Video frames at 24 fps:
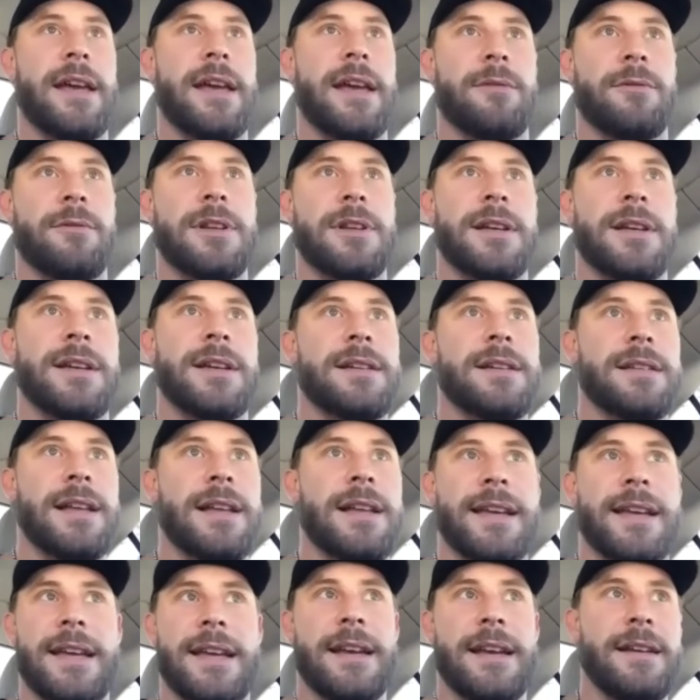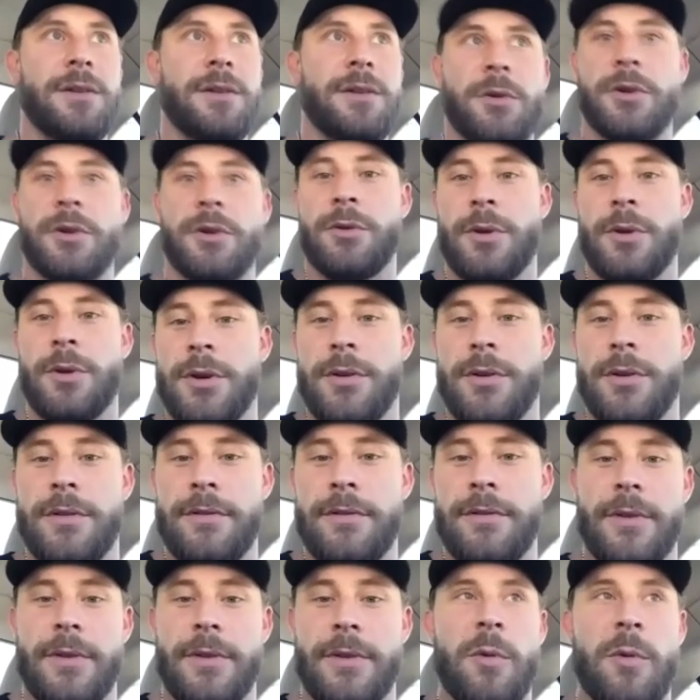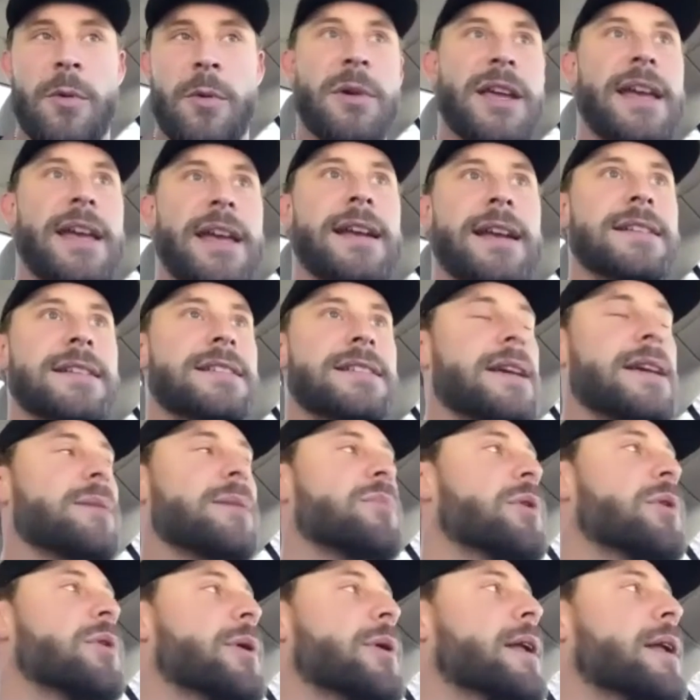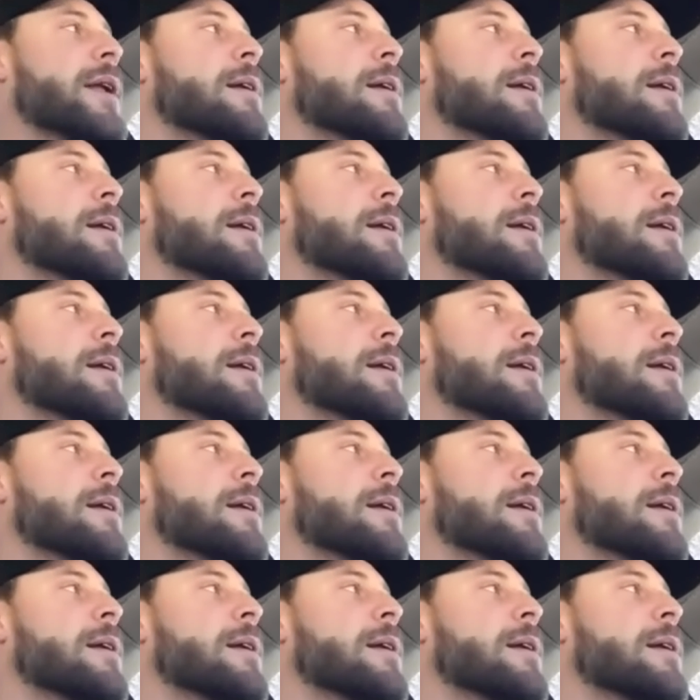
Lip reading: really like get into a groove from a mechanic standpoint.